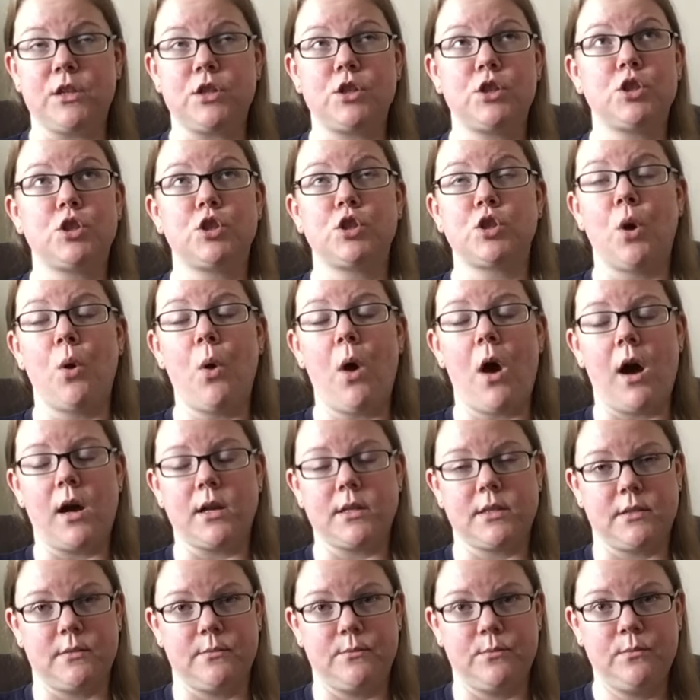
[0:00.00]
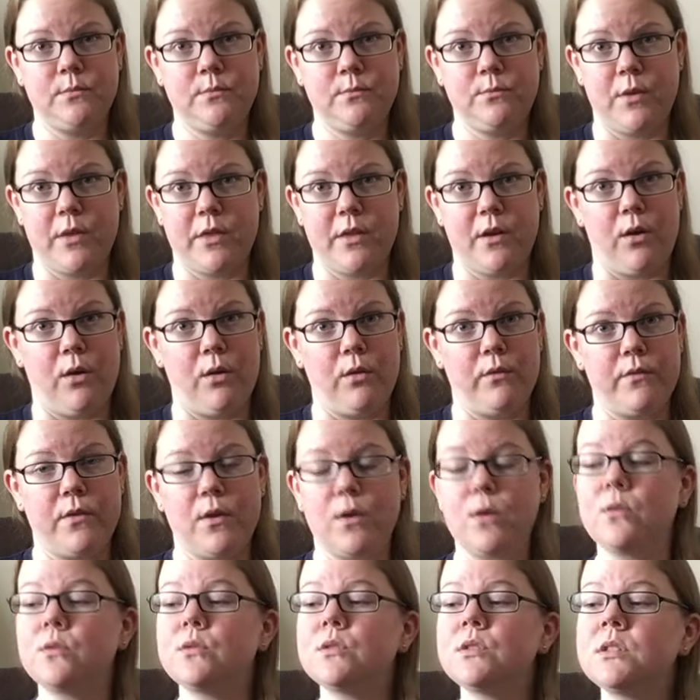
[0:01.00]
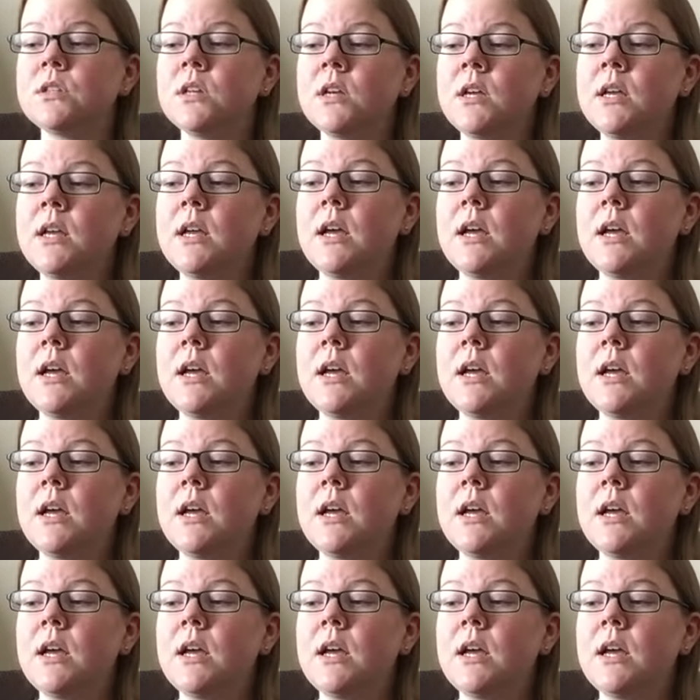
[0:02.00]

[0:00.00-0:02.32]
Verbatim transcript: so awesome with all of those,